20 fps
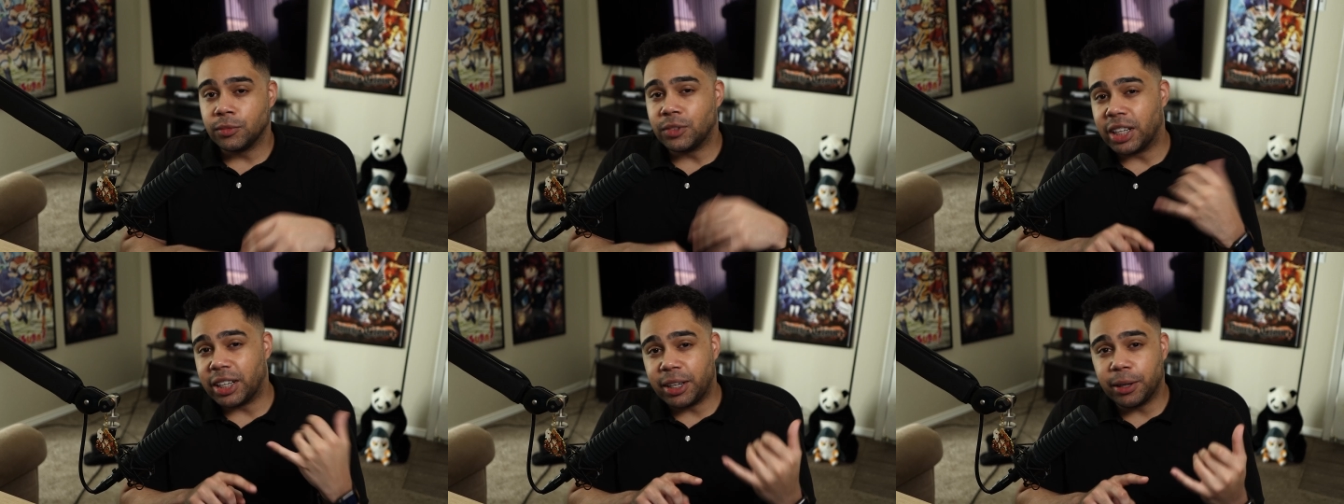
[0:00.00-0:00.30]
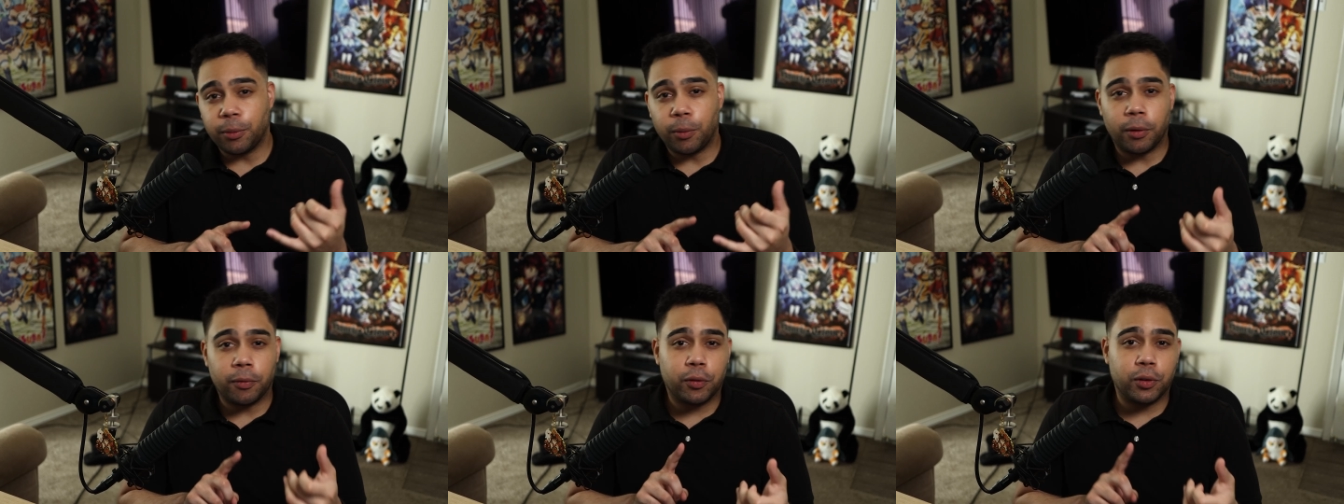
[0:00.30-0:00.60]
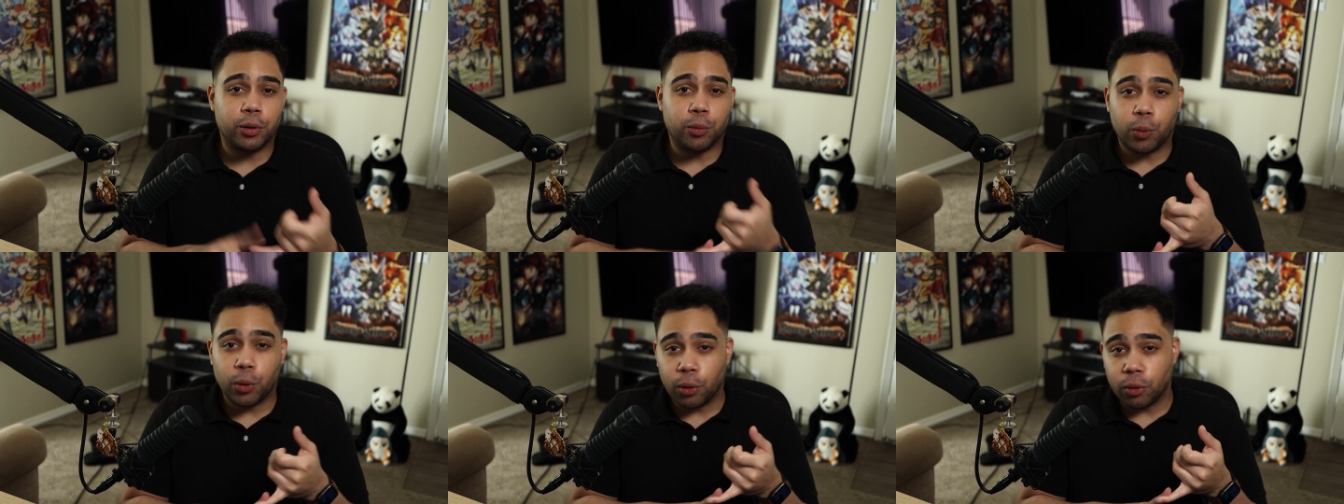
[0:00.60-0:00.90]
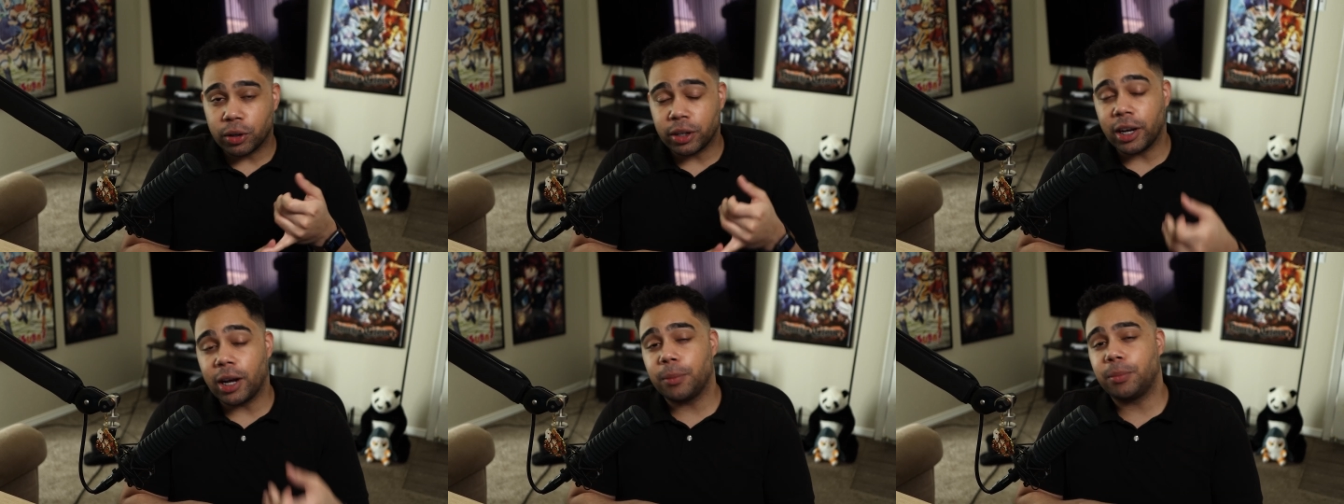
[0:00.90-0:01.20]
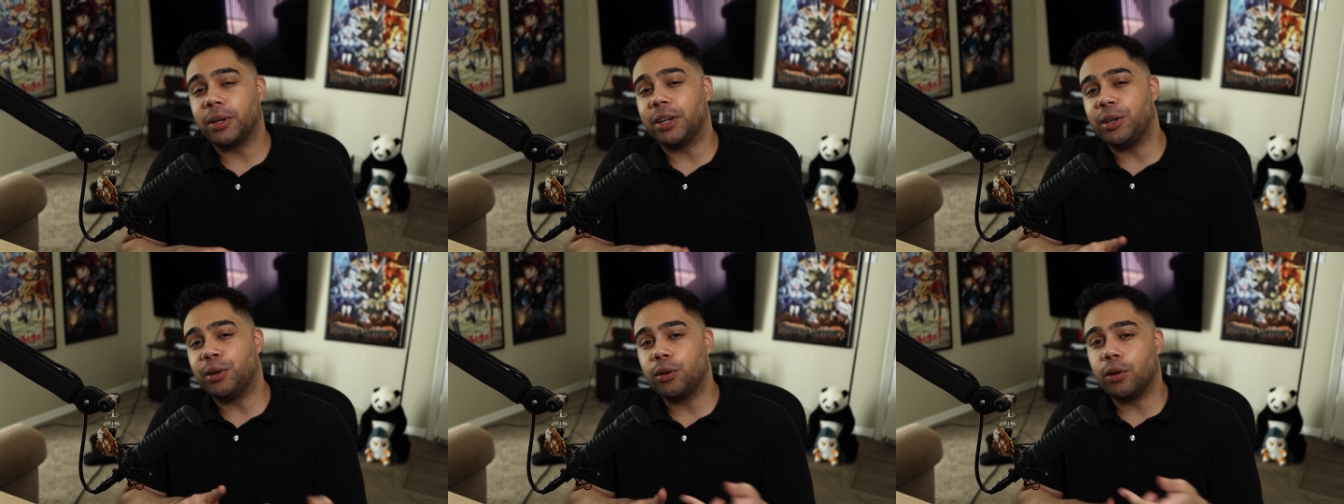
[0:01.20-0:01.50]
they did one for the World Cup.
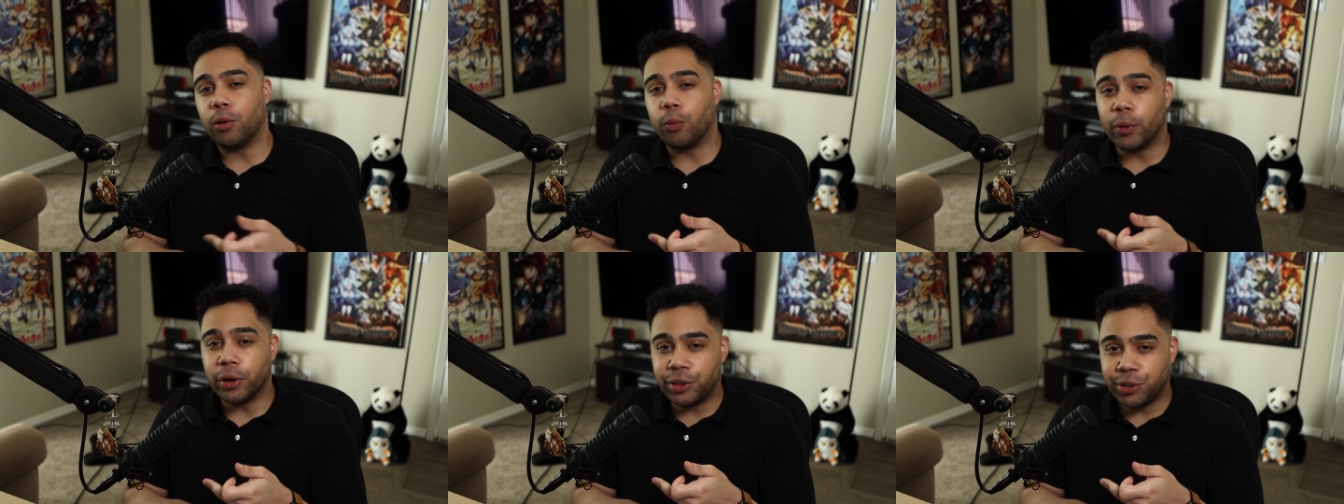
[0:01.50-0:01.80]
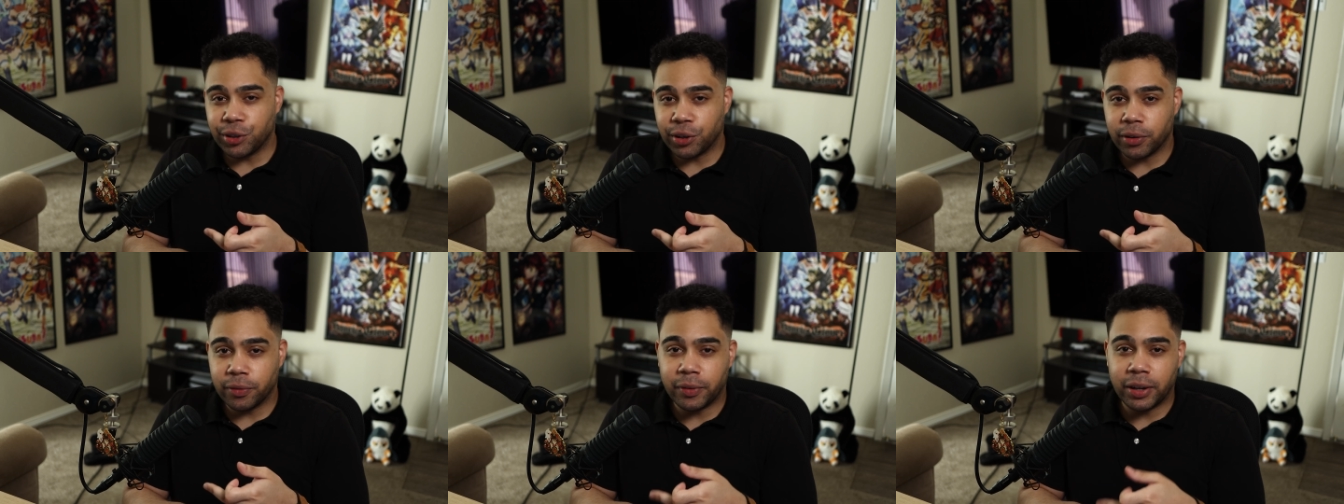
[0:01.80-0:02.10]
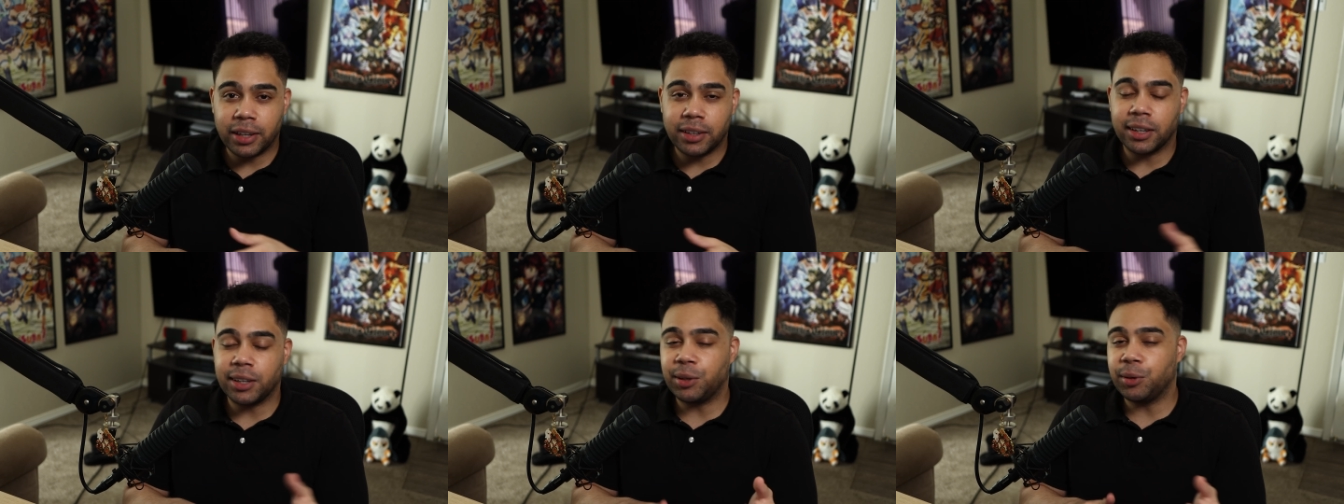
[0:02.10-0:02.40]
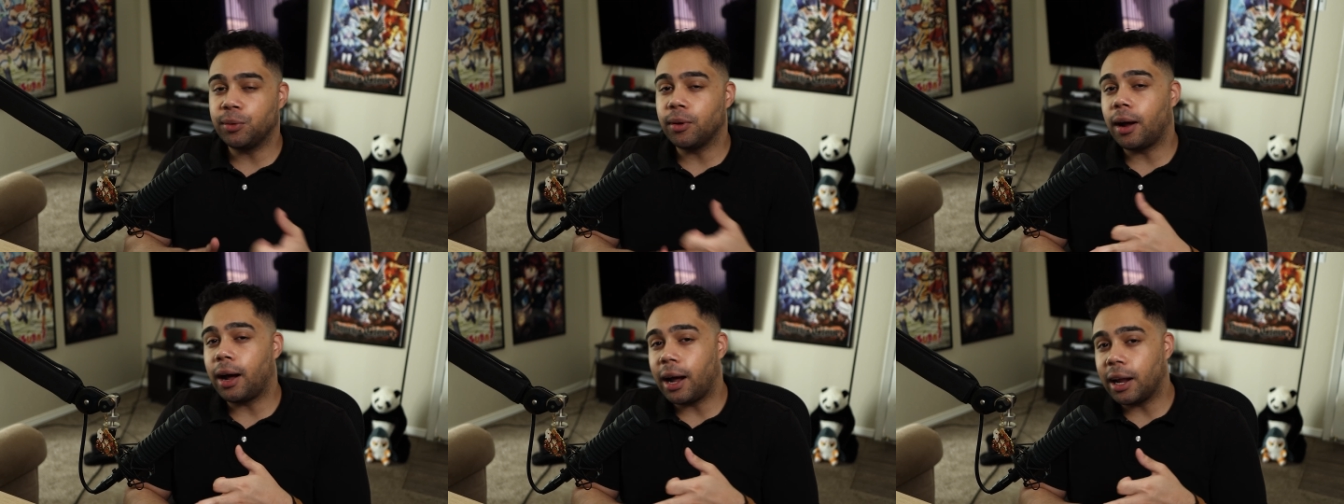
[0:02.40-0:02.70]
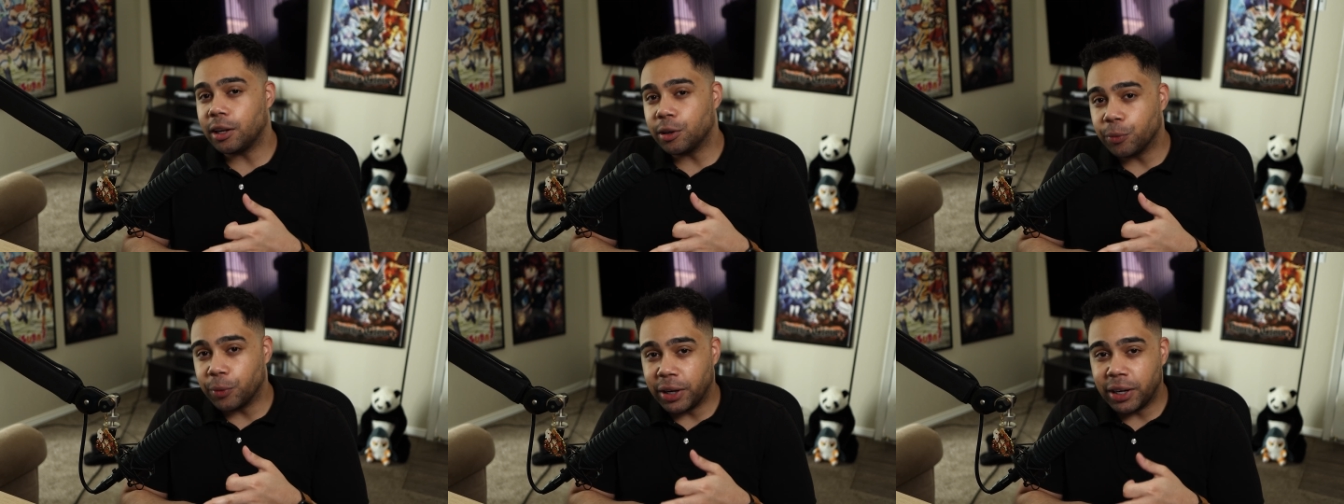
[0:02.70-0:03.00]
They do a winter event. They do a
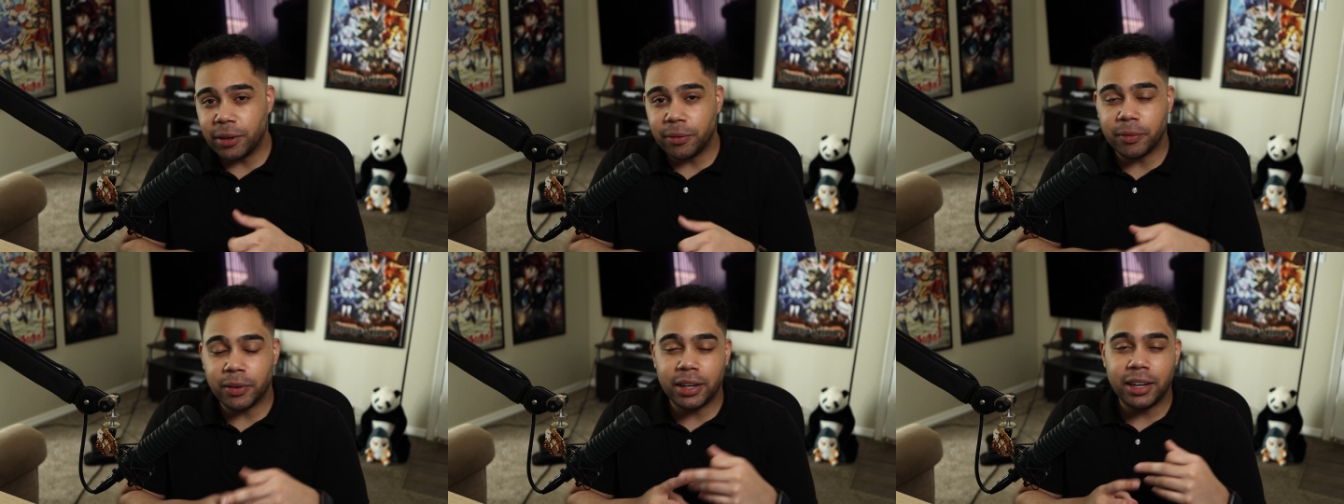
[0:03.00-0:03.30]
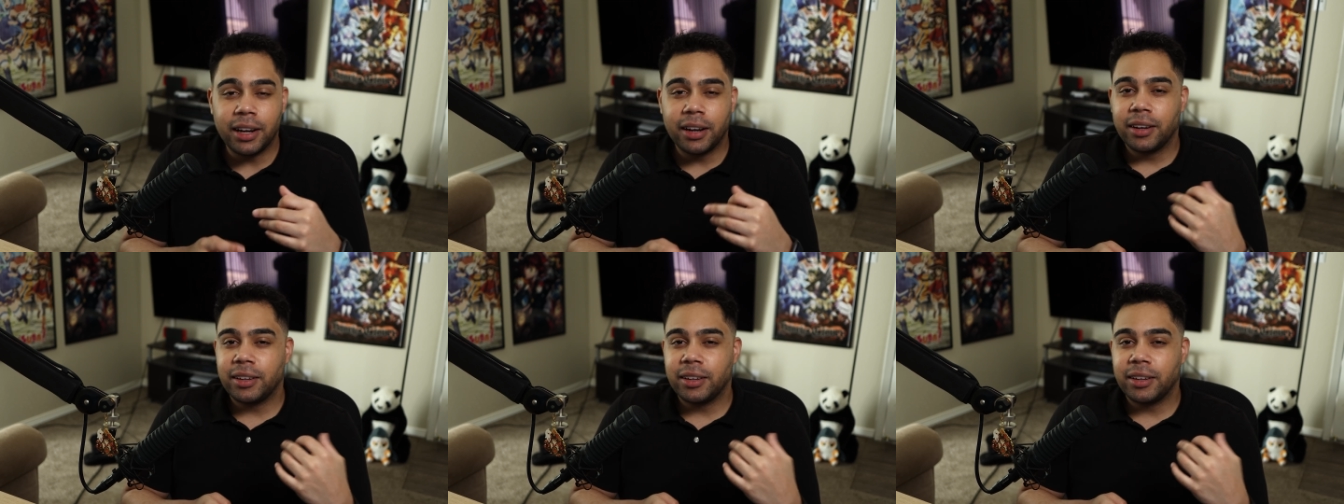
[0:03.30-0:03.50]
Halloween event.